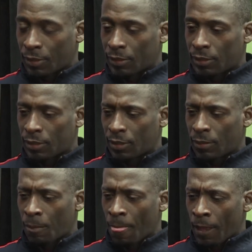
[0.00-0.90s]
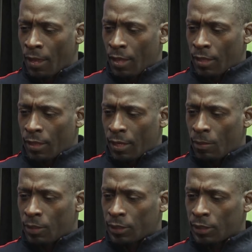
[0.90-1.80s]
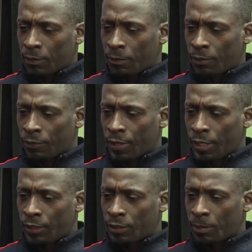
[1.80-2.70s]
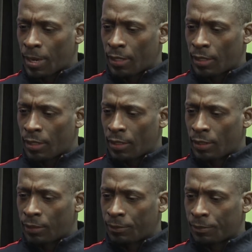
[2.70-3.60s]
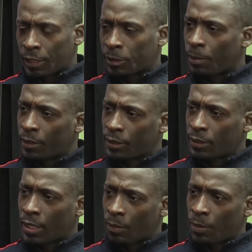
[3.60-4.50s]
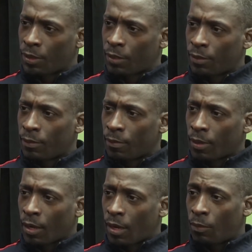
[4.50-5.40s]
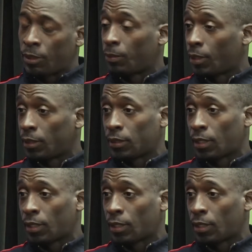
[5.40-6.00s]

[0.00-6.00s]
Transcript: And so there was some very traumatic experiences that I went through, which was